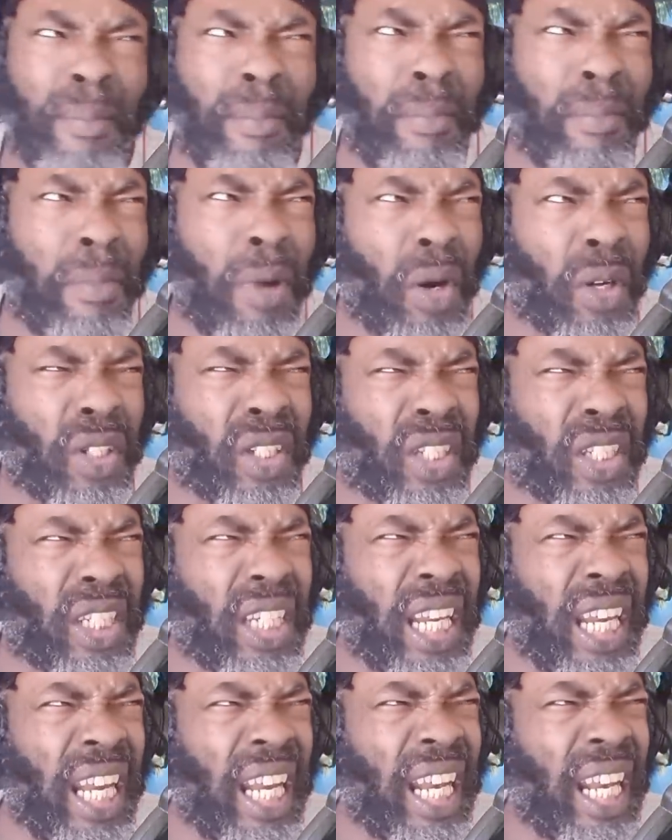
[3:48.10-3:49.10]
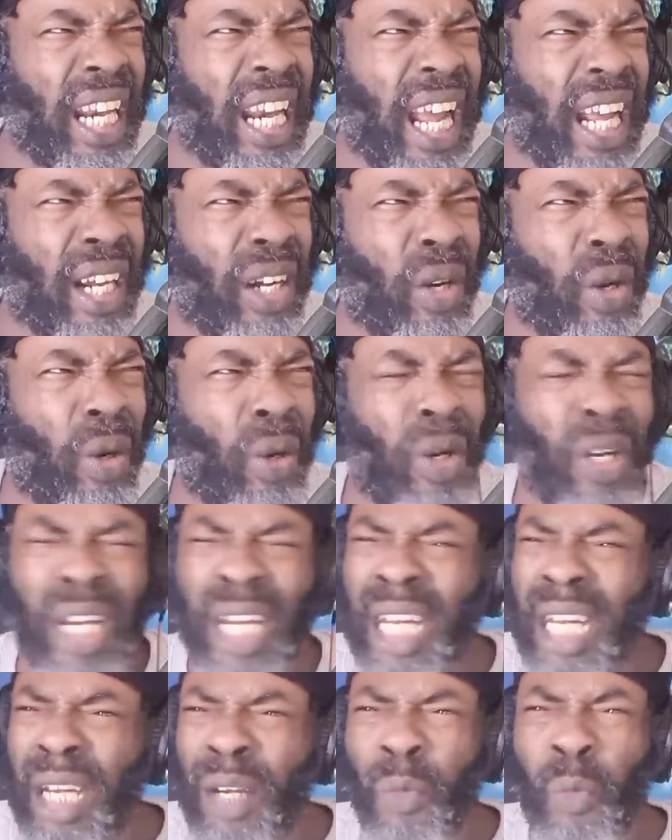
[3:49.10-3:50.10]
a bus. Like how
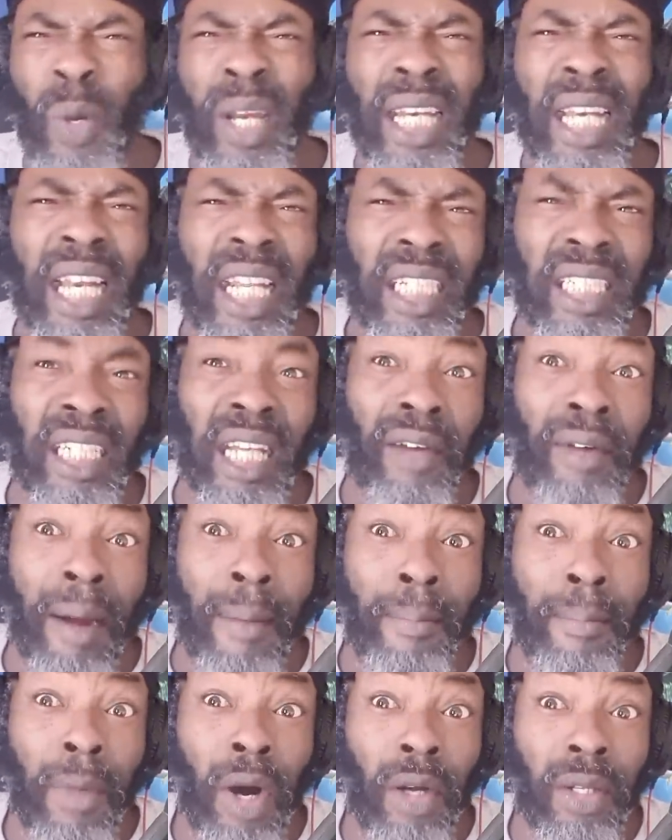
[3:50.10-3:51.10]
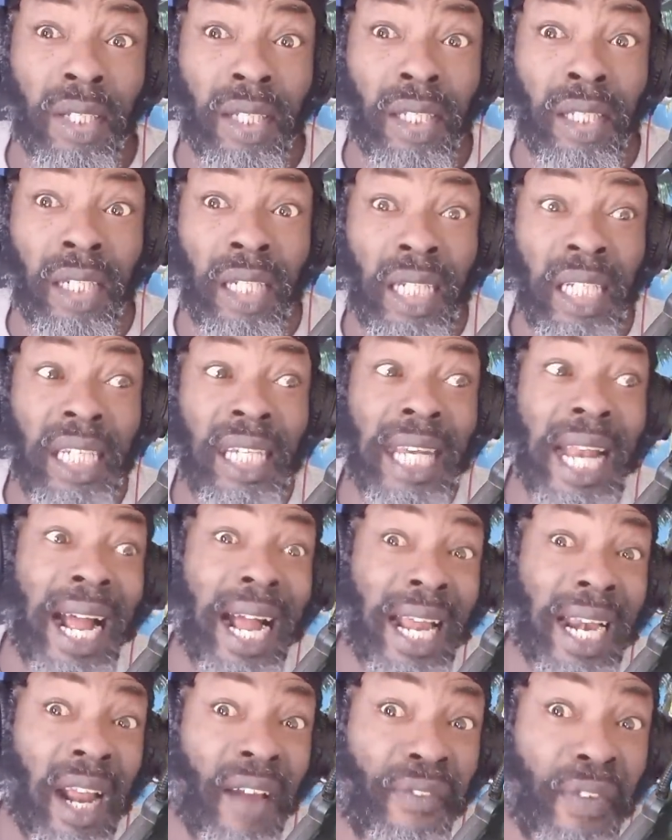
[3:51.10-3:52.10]
when Lecturer bus, you did
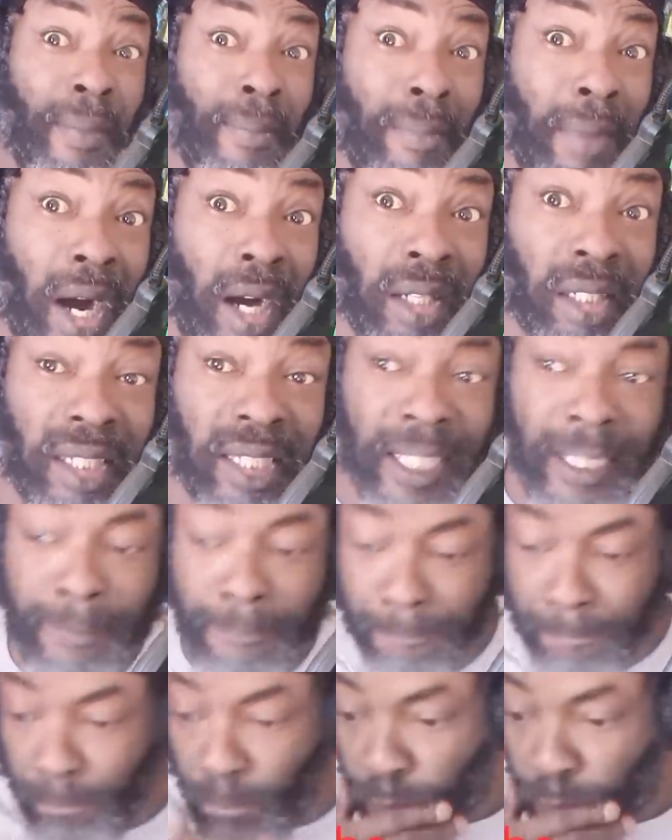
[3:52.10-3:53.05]
all that for bus.